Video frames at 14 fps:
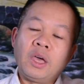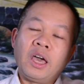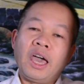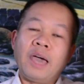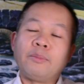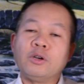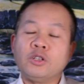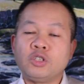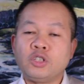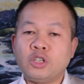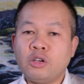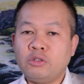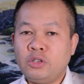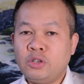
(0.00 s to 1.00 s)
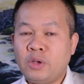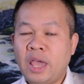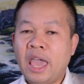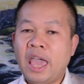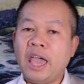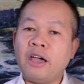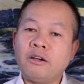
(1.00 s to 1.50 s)
I'm going to show you
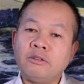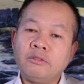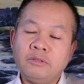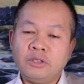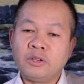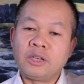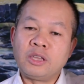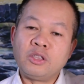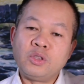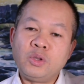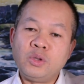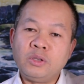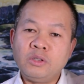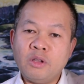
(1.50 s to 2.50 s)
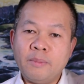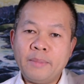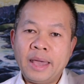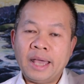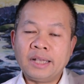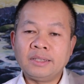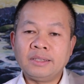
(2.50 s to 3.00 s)
how you can use your
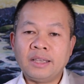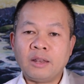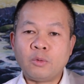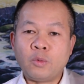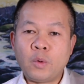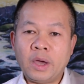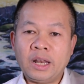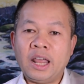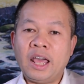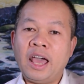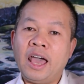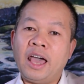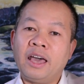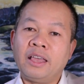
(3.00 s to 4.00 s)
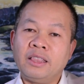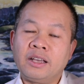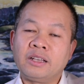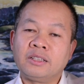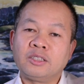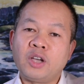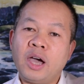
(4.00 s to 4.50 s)
mask and what are the
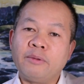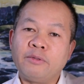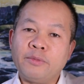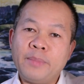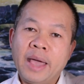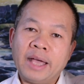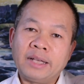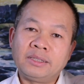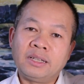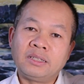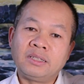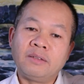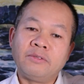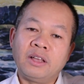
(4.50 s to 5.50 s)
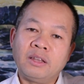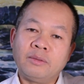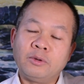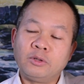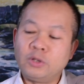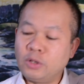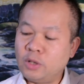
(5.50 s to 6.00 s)
type of mask that's
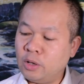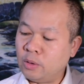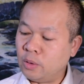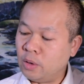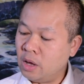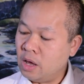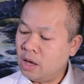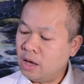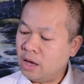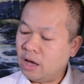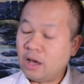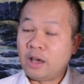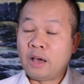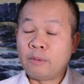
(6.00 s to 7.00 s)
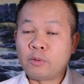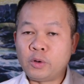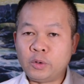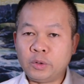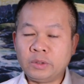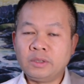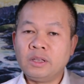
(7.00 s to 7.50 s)
available to you. Of
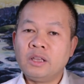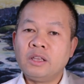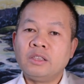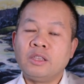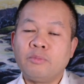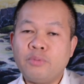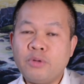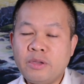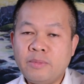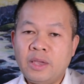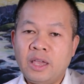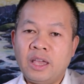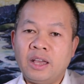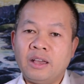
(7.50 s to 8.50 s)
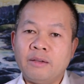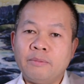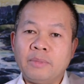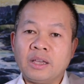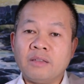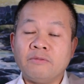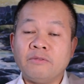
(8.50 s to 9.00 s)
course, the Premier
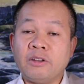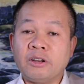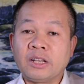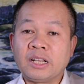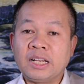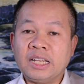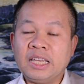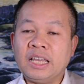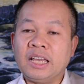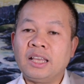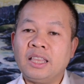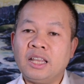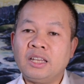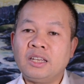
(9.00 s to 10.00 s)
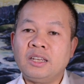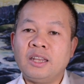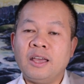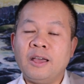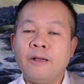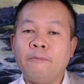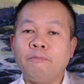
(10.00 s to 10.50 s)
make it very clear
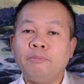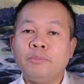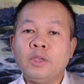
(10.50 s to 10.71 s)
that